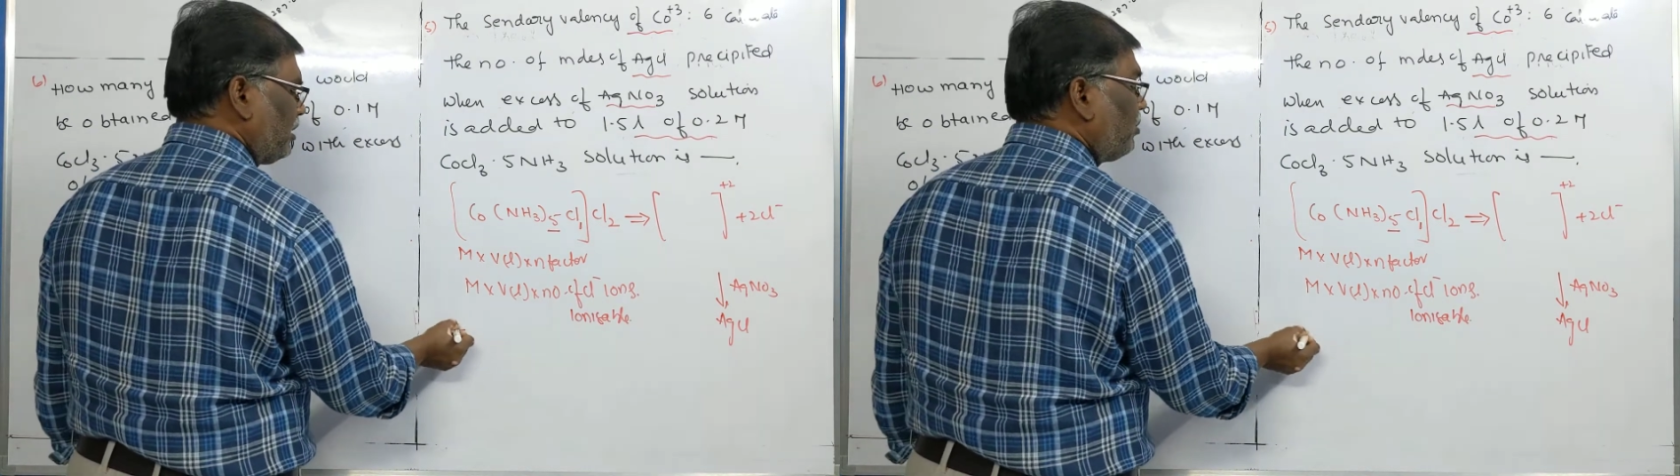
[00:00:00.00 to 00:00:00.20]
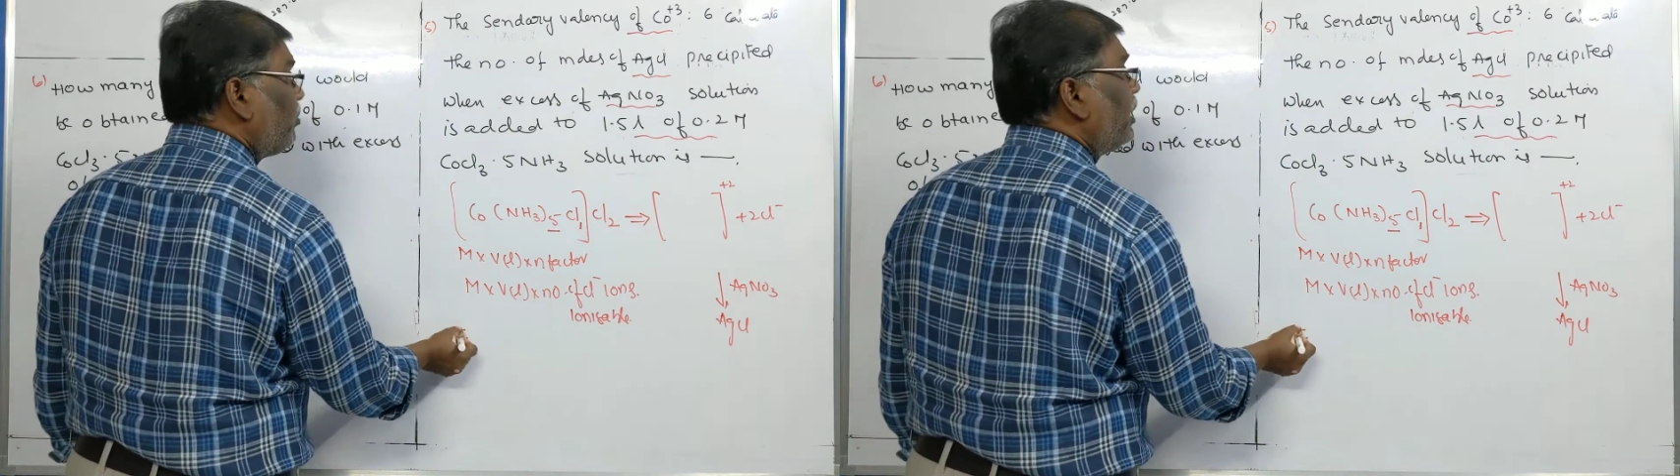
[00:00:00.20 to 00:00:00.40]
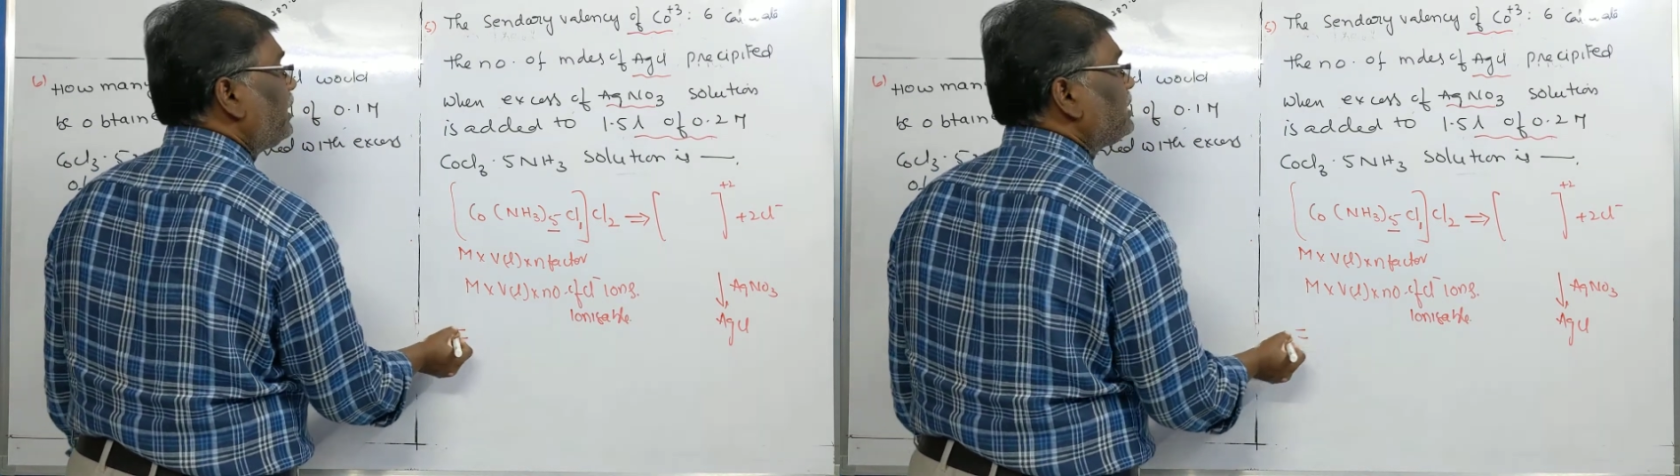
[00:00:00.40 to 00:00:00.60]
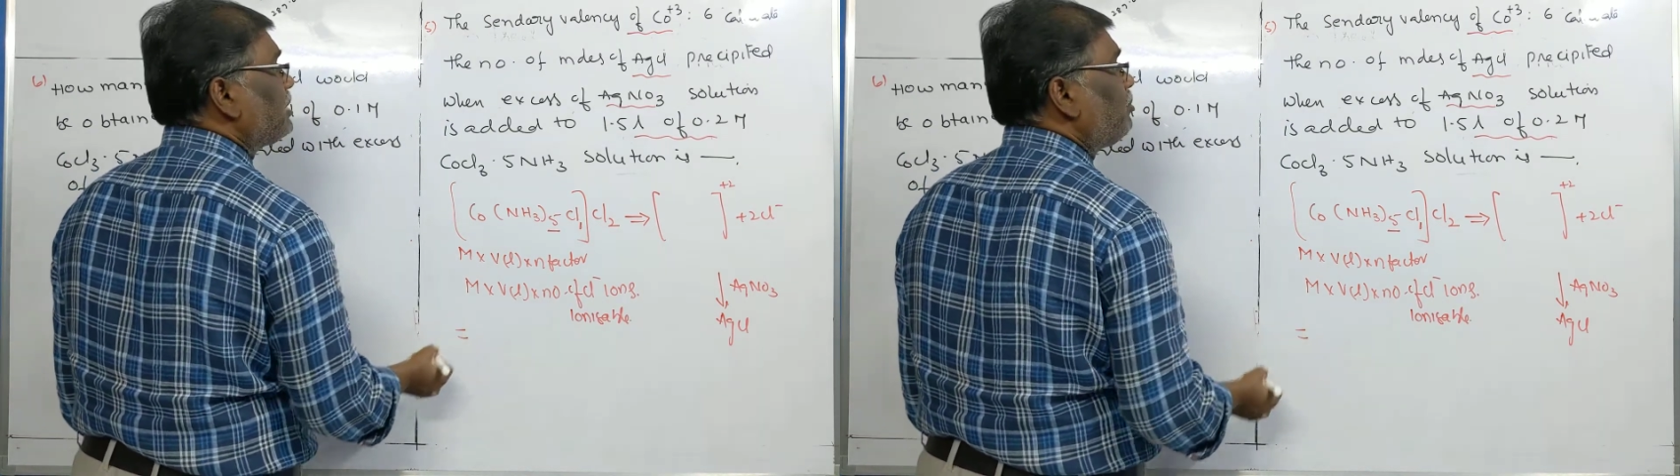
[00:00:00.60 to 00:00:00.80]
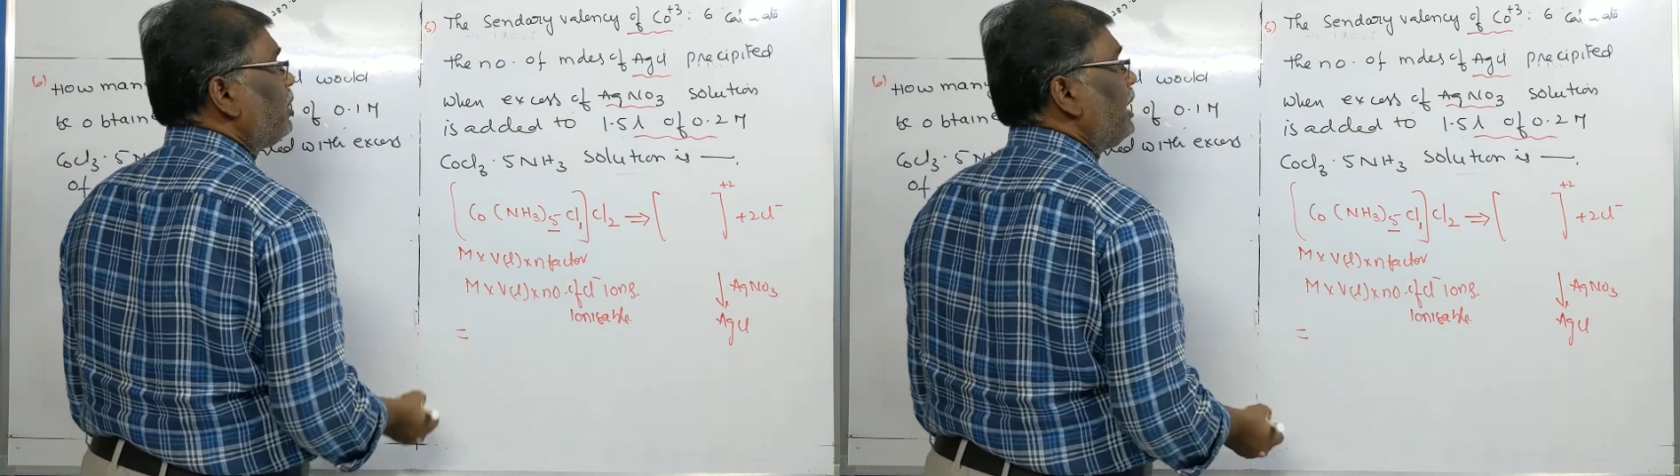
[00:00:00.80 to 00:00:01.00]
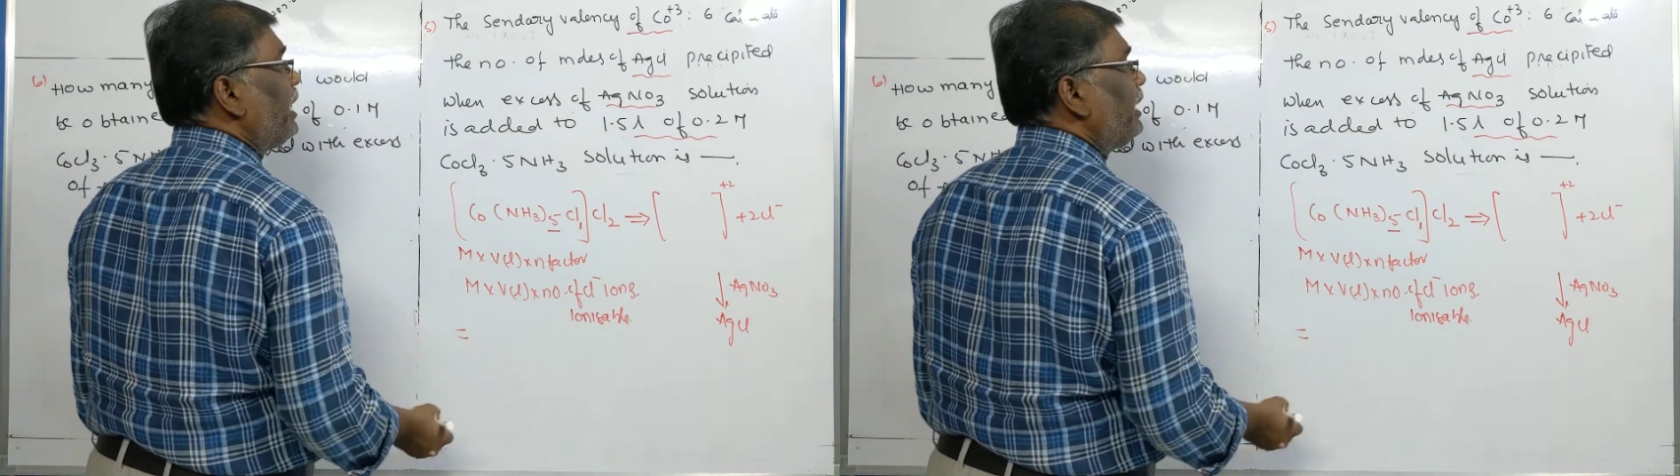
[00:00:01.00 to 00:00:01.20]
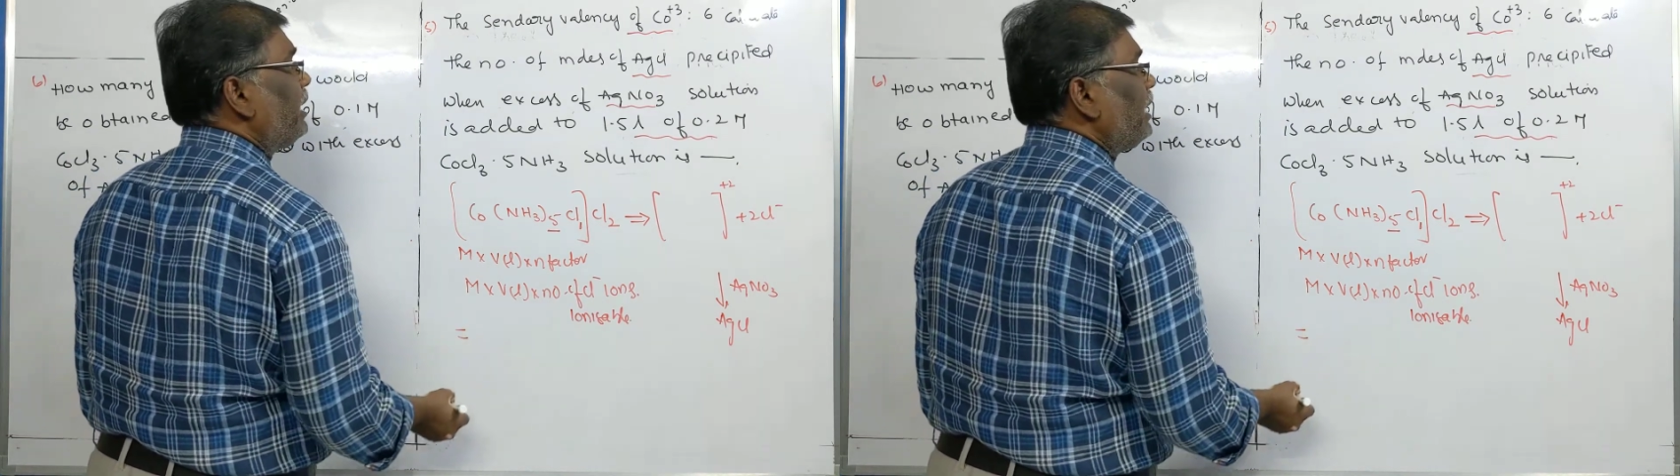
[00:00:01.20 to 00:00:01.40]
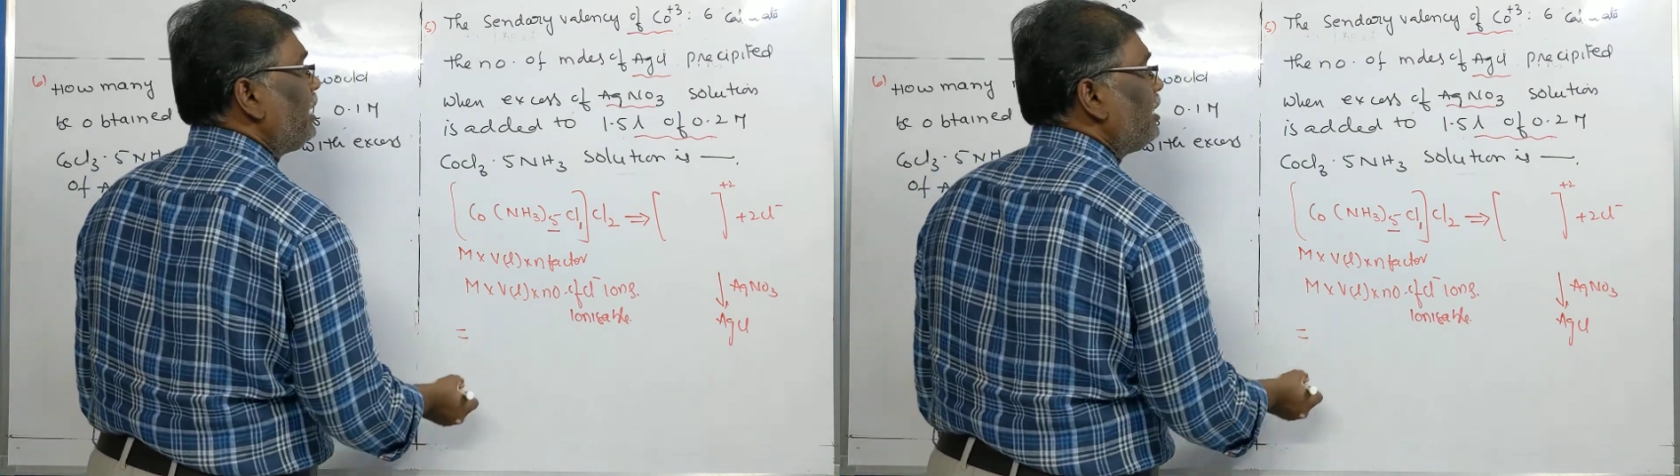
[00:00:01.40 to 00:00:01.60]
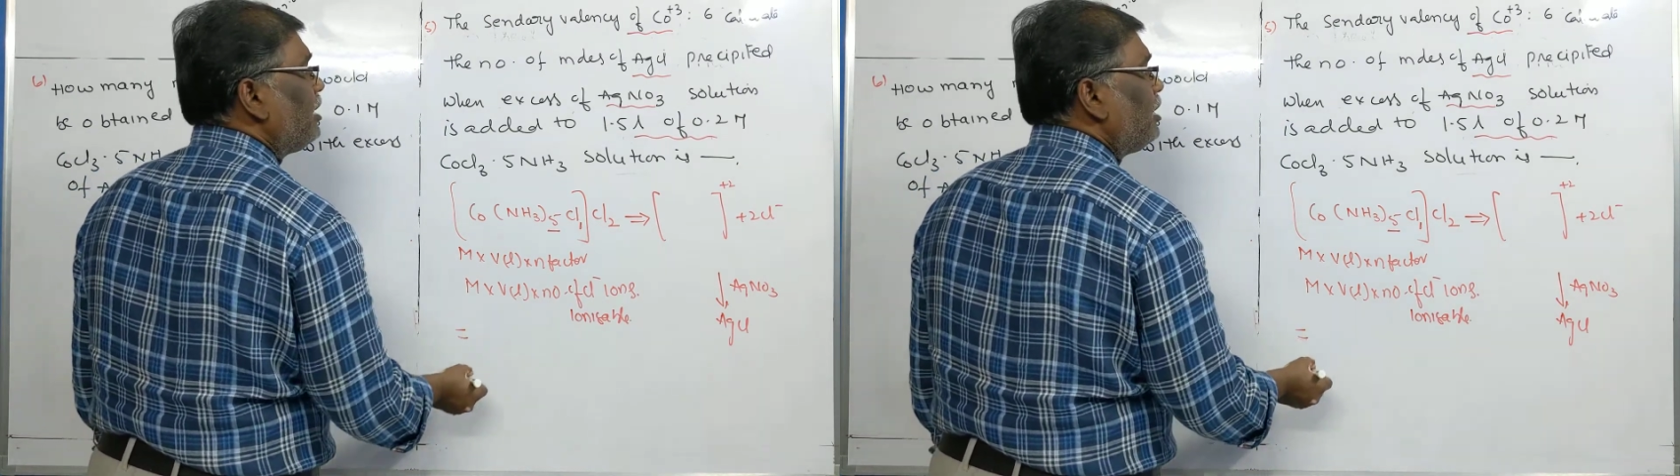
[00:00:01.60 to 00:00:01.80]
What is the molarity?